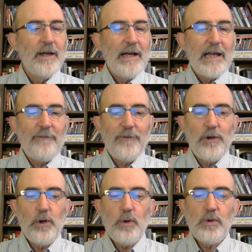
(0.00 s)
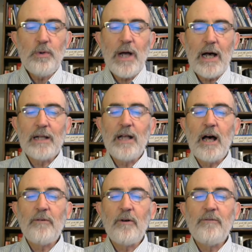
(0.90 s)
If you do not
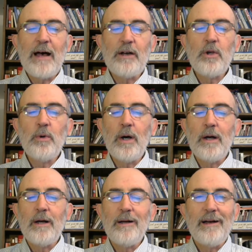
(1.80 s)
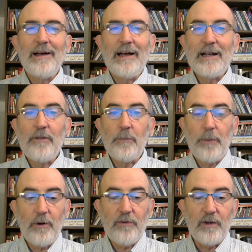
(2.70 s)
love or value another
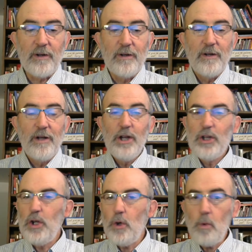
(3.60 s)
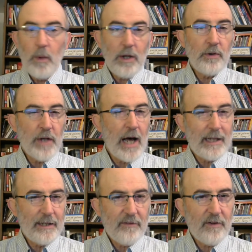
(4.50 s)
person, you will not
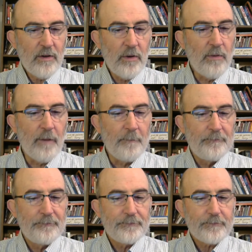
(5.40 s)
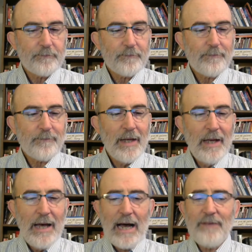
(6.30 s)
listen to them.
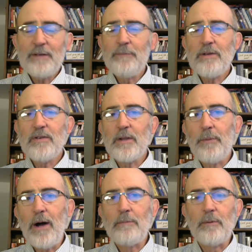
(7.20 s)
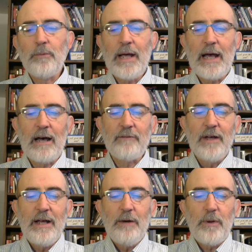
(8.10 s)
I think much of the problem we have
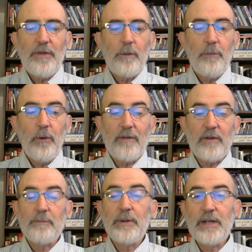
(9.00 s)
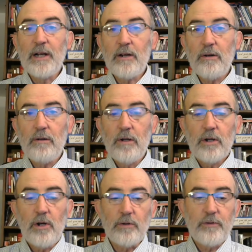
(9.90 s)
with our present political,
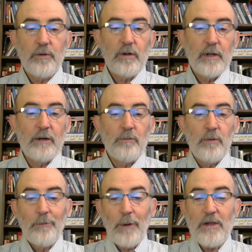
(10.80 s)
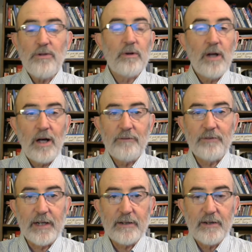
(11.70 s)
cultural, and racial
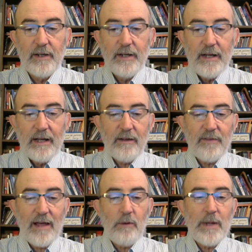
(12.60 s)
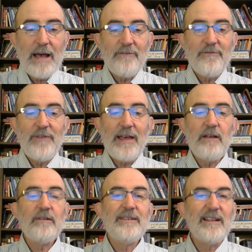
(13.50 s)
conflict is that we have
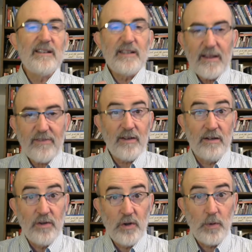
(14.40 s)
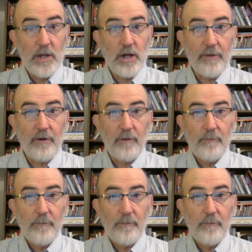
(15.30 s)
failed to listen to each other,